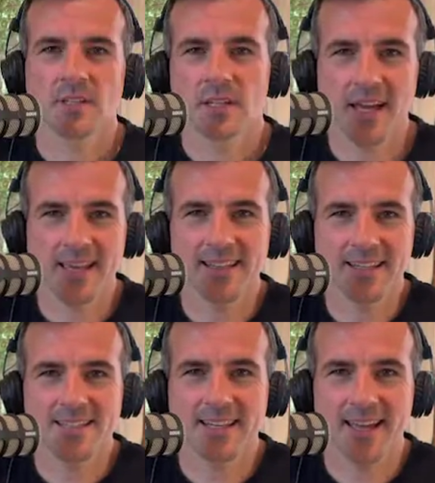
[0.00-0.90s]
G'day
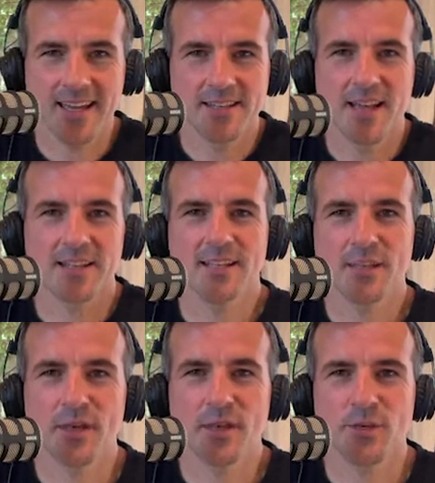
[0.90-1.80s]
Alita and
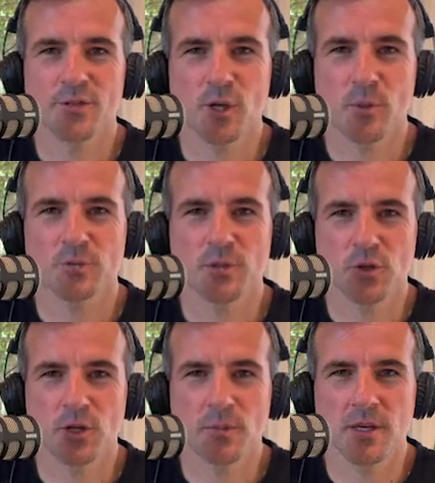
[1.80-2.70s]
Natalie, thank you so much for
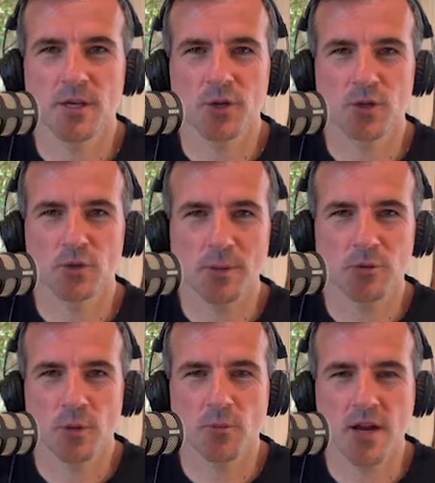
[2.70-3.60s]
joining me on
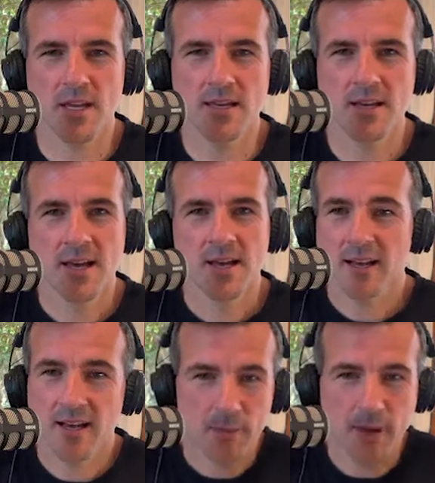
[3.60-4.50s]
Dream Job Ready.
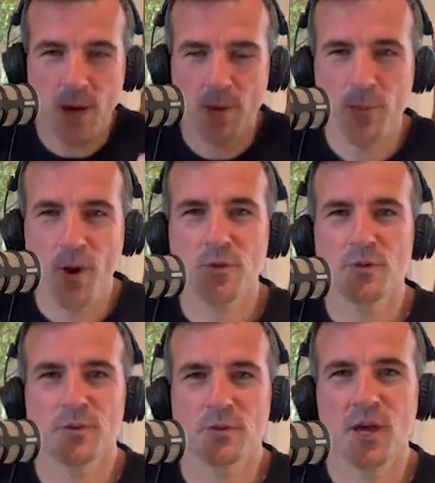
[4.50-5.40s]
How are
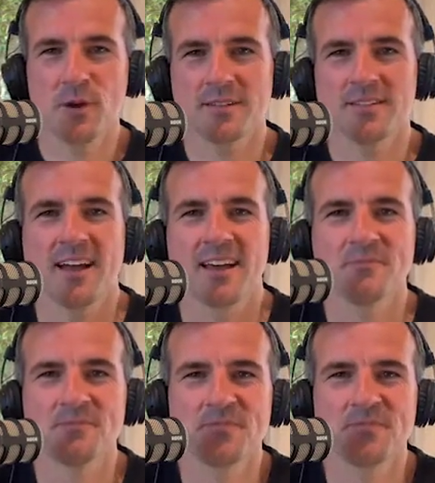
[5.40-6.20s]
both of you going today?